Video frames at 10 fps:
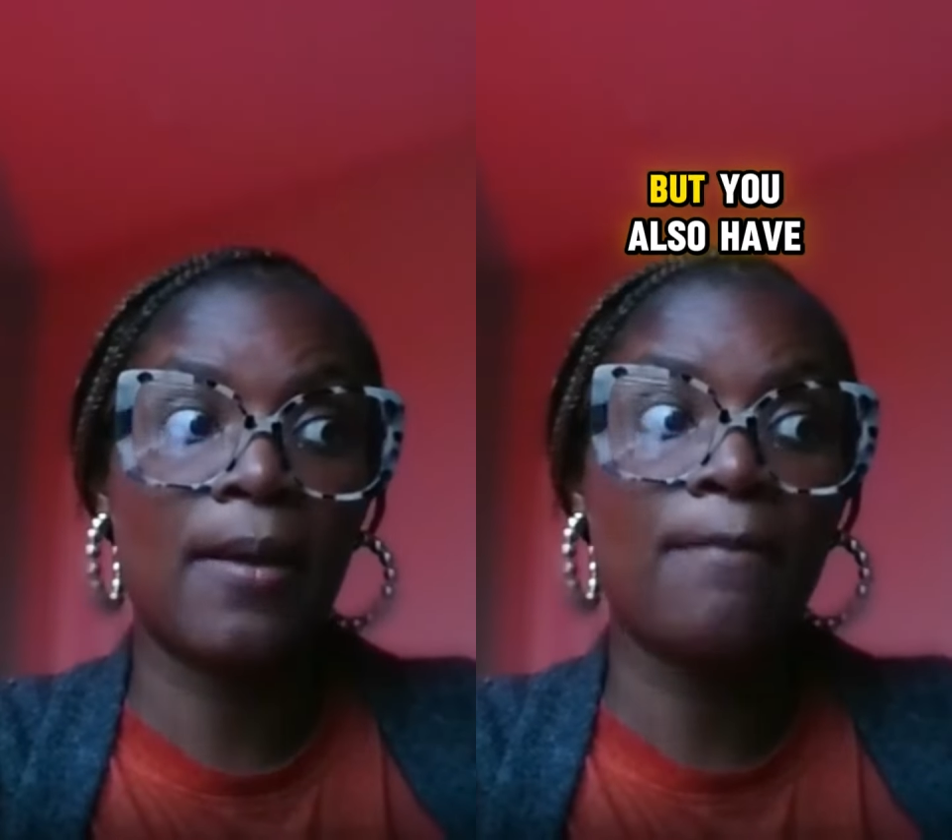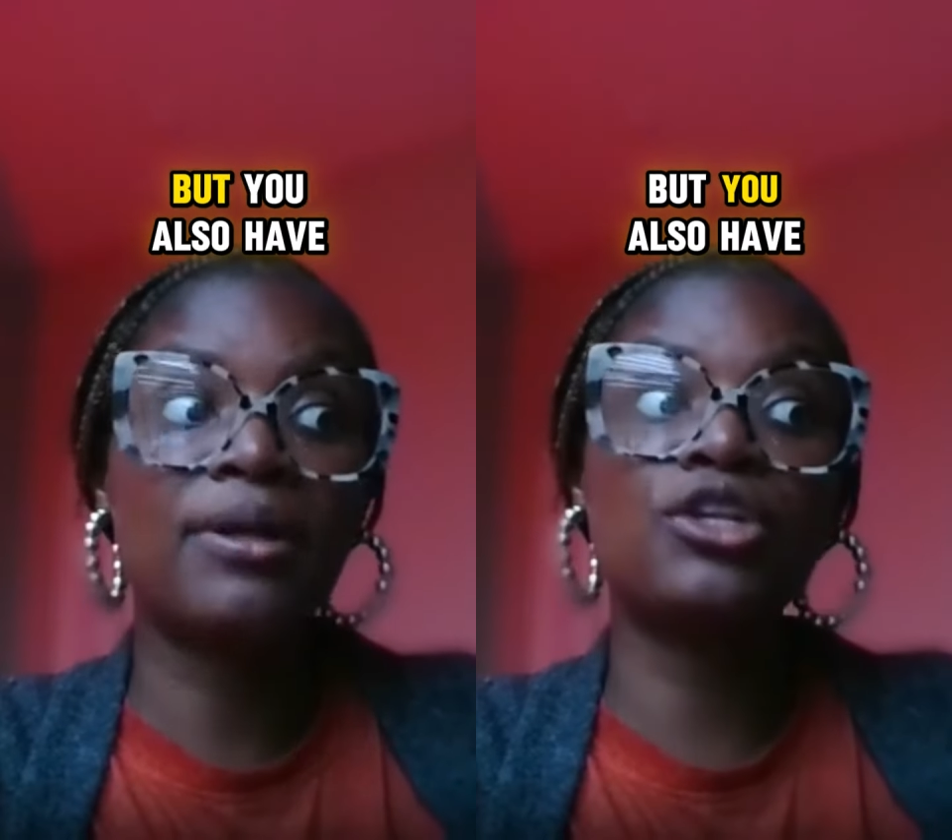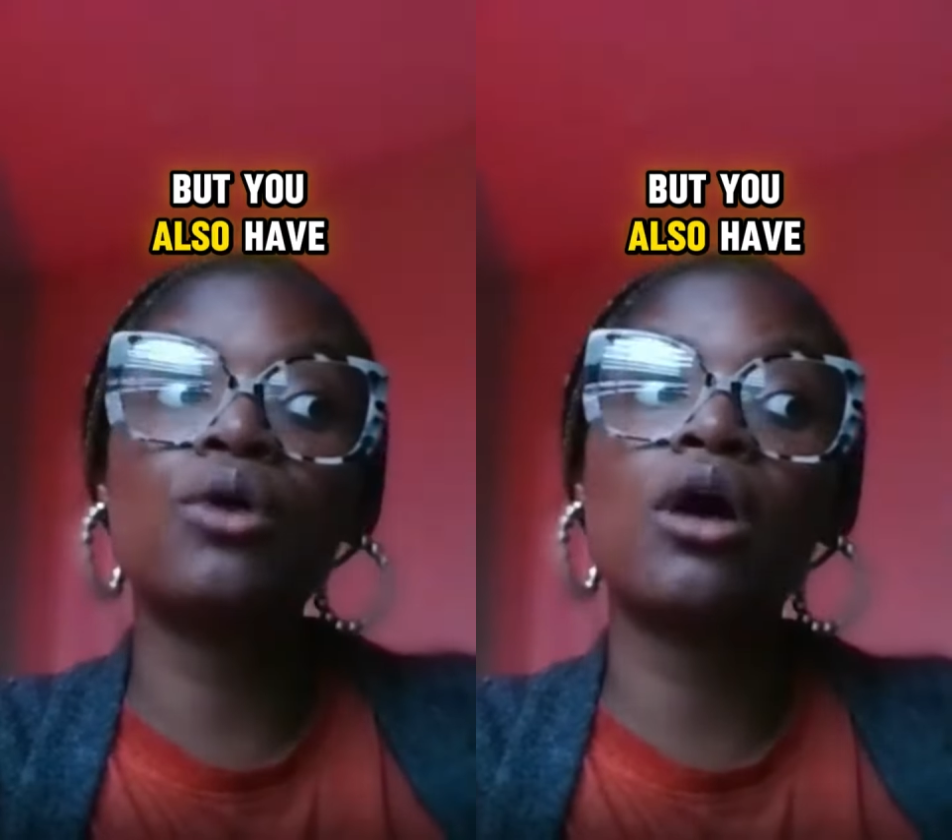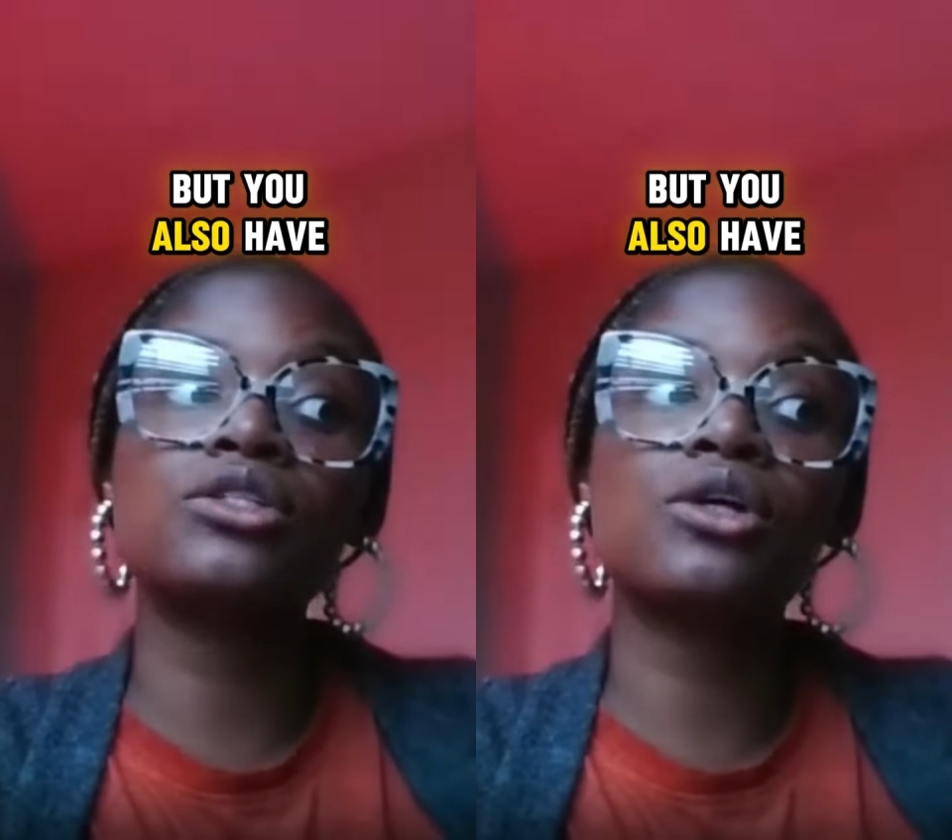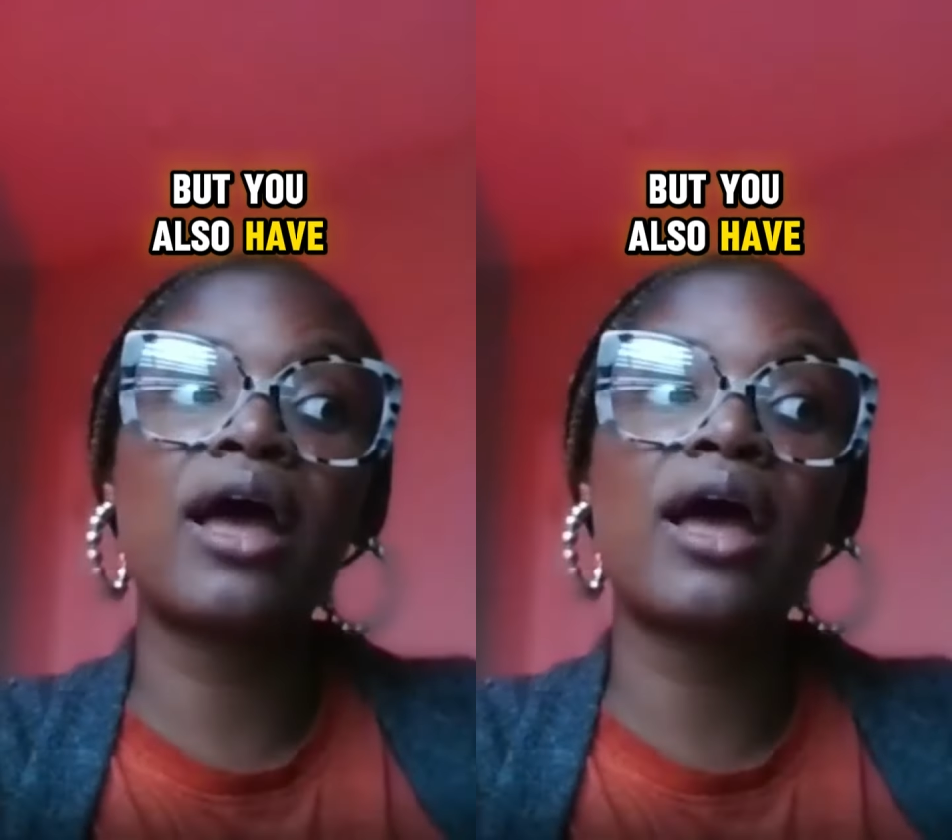but you
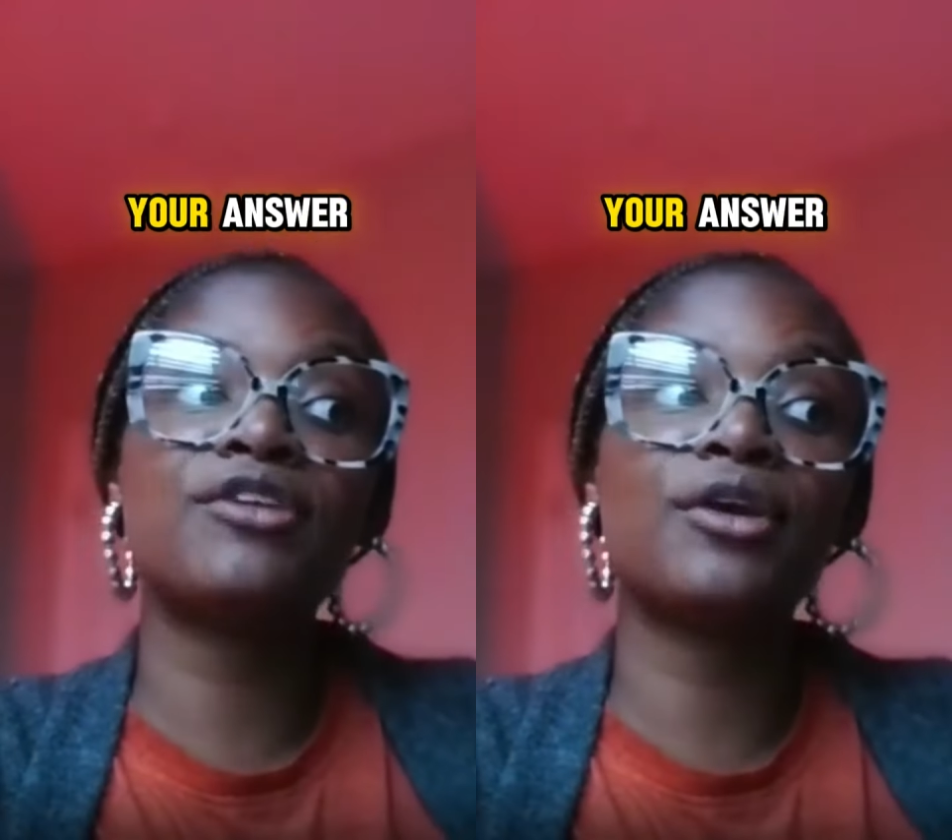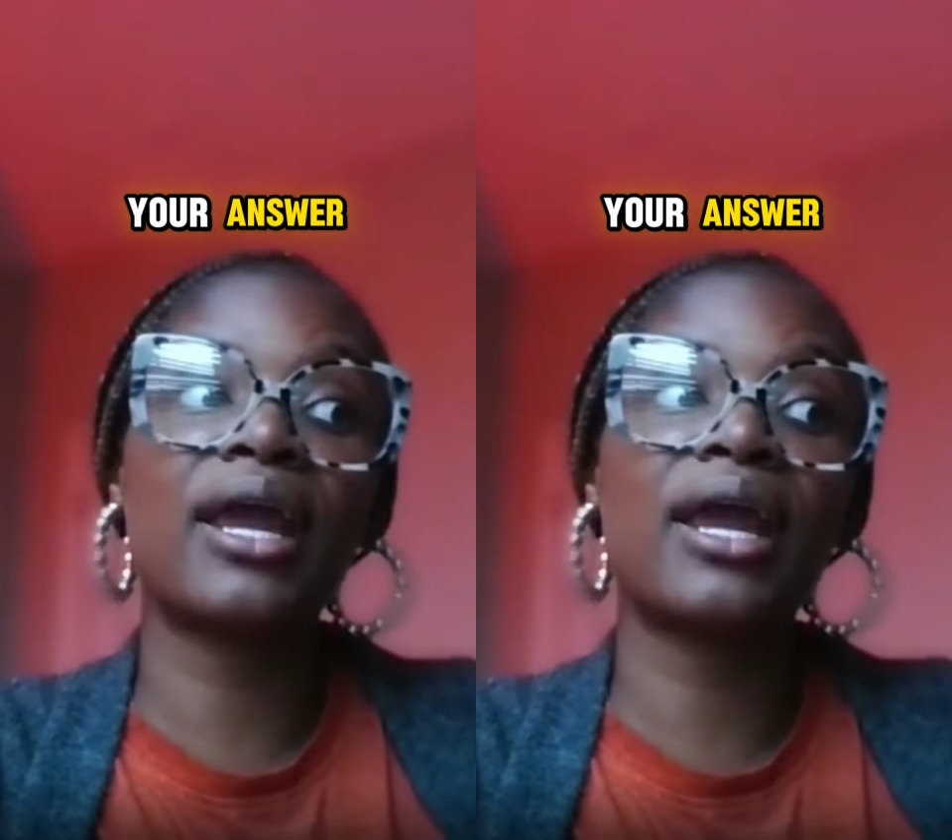also have your